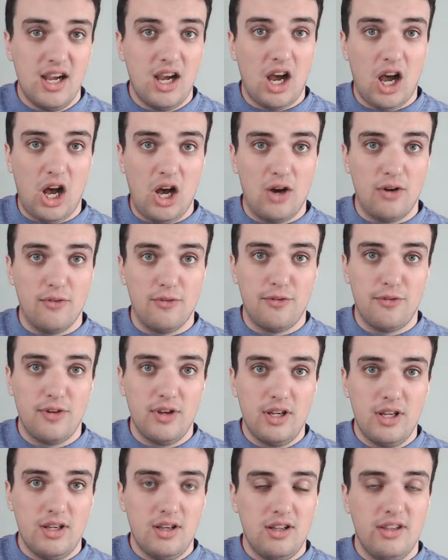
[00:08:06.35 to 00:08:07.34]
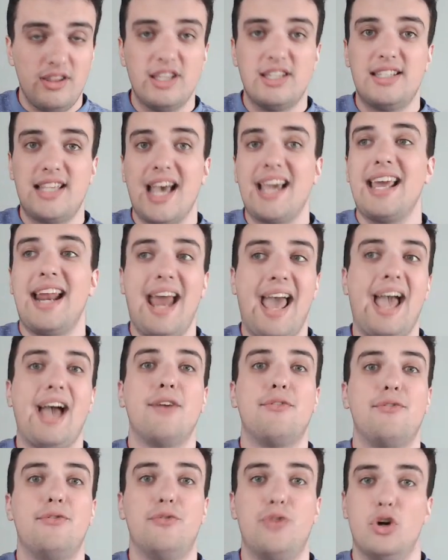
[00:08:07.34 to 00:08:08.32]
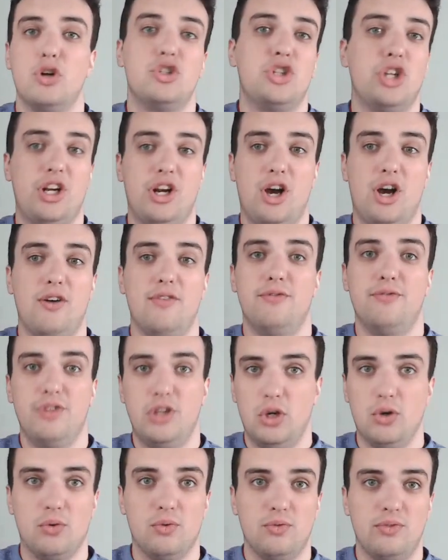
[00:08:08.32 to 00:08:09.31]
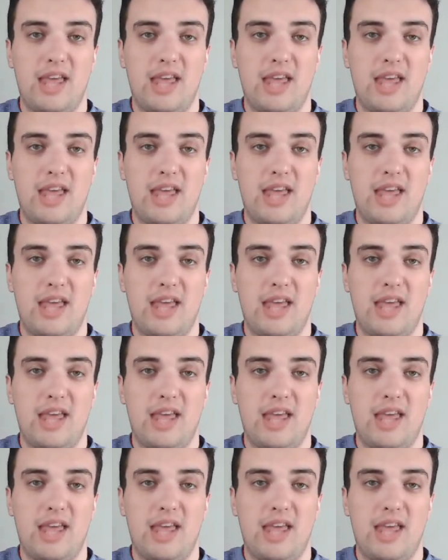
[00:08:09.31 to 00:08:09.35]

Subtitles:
of the second half version of you.